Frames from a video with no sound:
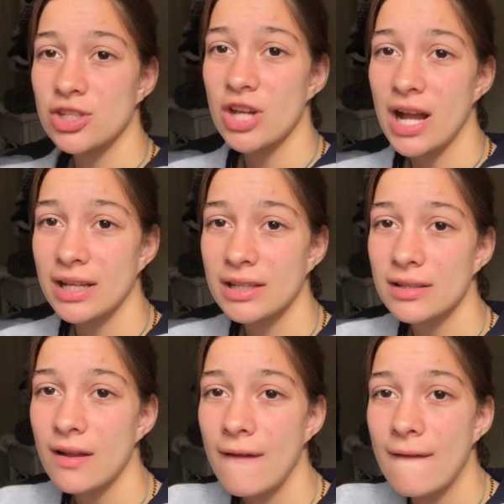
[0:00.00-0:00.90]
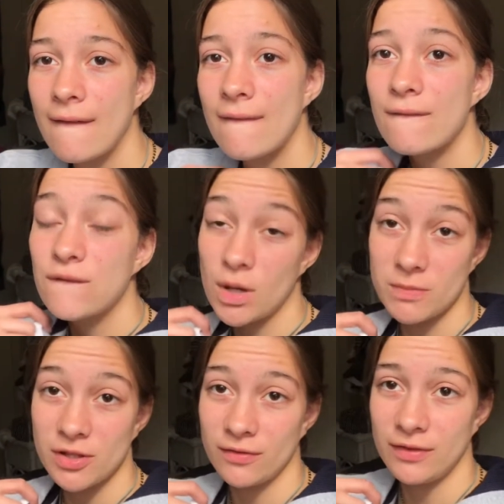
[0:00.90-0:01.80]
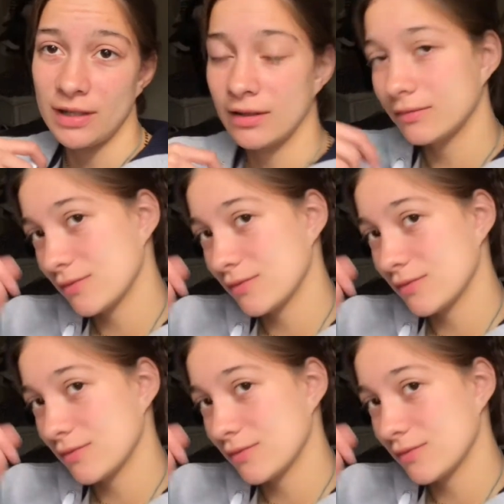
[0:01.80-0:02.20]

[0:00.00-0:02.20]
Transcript: jacket from Sophia.